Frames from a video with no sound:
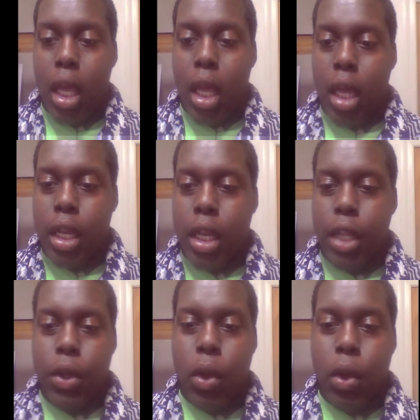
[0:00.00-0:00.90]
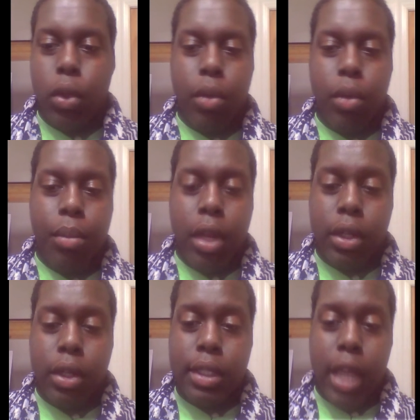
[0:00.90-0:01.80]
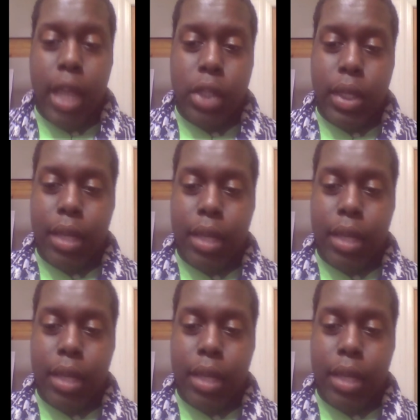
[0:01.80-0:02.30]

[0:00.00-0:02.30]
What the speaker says: and a little money on the side so